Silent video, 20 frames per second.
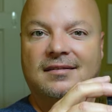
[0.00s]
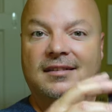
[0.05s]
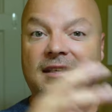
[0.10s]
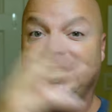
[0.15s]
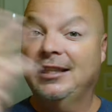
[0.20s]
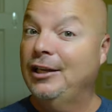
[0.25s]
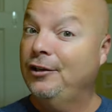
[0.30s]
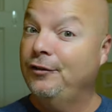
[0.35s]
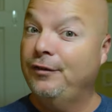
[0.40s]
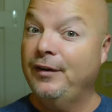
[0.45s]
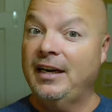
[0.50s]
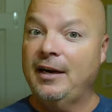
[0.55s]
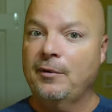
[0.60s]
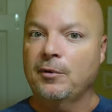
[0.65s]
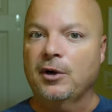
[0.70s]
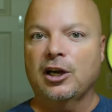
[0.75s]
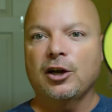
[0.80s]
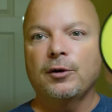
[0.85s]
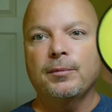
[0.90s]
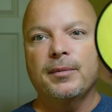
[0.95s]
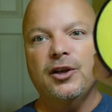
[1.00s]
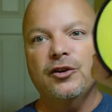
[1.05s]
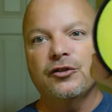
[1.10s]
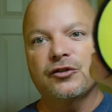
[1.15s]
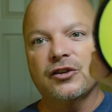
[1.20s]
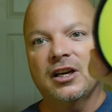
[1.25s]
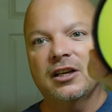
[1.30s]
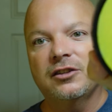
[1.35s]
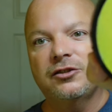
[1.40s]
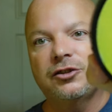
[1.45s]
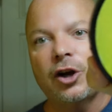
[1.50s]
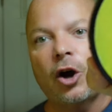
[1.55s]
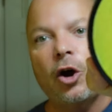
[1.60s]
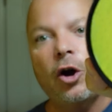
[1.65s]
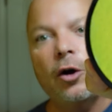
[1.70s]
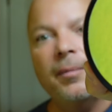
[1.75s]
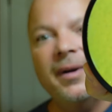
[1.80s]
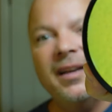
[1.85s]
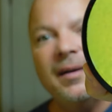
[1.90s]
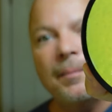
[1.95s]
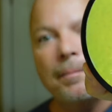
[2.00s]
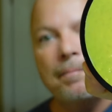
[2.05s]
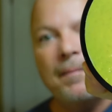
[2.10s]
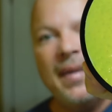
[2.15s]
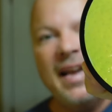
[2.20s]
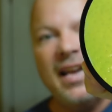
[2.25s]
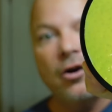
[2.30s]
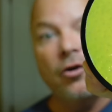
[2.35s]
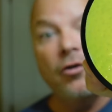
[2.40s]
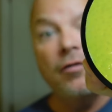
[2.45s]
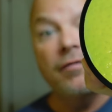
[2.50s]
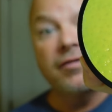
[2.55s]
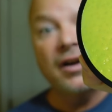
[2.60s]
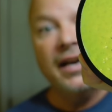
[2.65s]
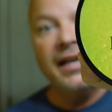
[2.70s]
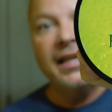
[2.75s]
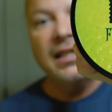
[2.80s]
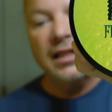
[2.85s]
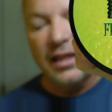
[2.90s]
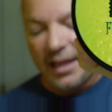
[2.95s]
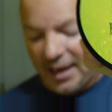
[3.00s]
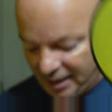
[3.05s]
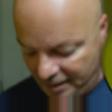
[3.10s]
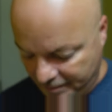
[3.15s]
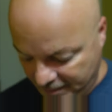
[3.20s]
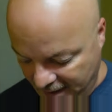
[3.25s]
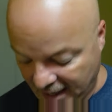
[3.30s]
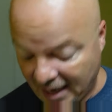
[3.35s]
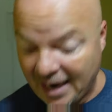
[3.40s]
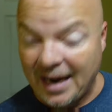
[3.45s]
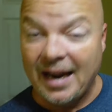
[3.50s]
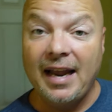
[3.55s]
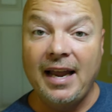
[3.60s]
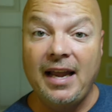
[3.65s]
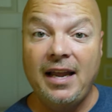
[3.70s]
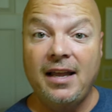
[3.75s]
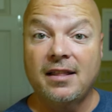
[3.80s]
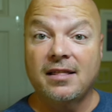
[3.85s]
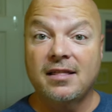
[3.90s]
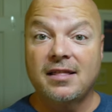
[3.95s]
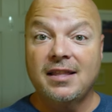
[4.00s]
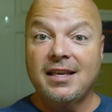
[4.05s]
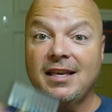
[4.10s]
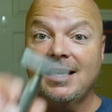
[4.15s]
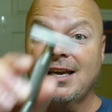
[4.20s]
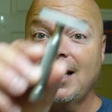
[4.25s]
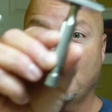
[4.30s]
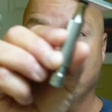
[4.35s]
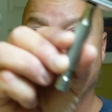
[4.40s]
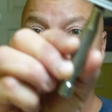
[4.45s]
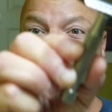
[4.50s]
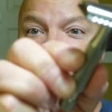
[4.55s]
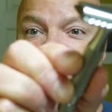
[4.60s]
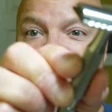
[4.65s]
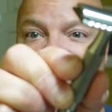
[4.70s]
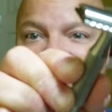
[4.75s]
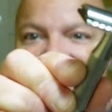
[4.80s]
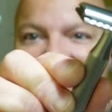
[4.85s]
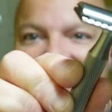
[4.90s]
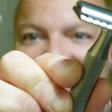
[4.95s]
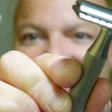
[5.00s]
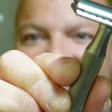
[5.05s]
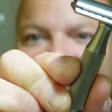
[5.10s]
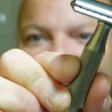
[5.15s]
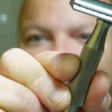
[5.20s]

In this video, we're going to be using Talbot Maol Frankinlime and the Above the Tie